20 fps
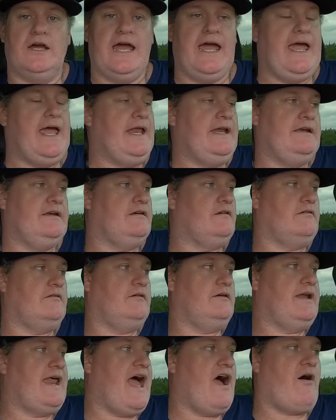And
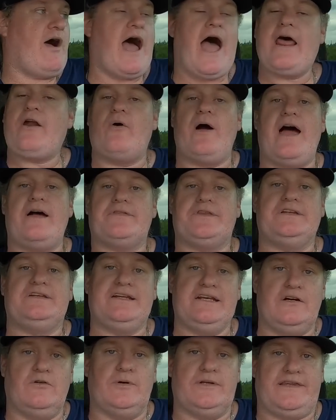now I don't have to
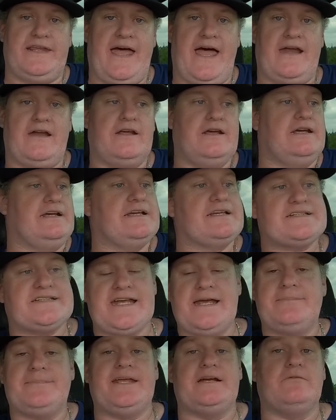deal with that.
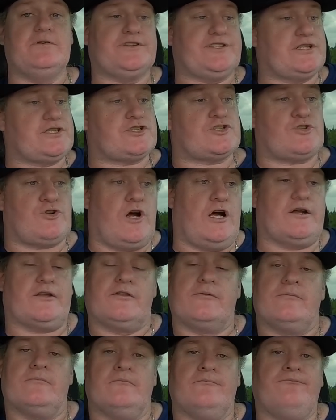Same thing with this truck.
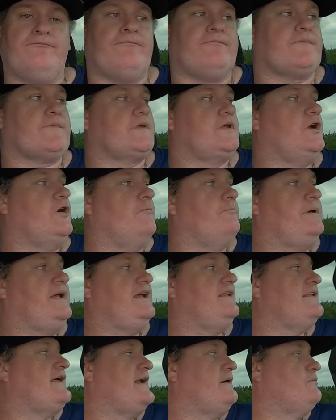You know,
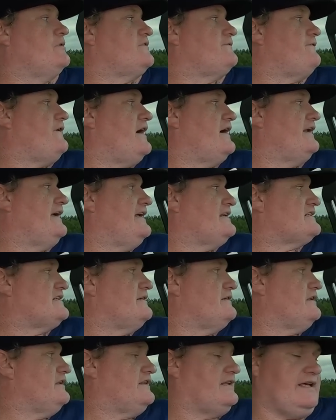being that it was financed,
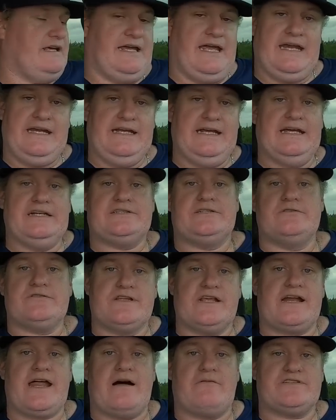any issues
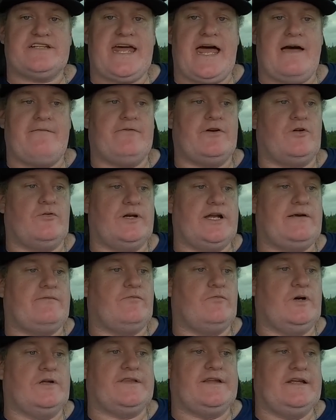that I was having or
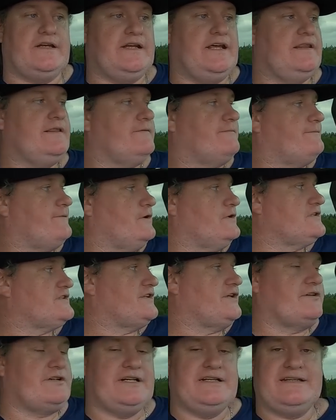whatever with it in the
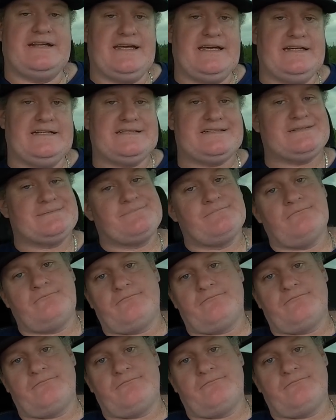first 30 days,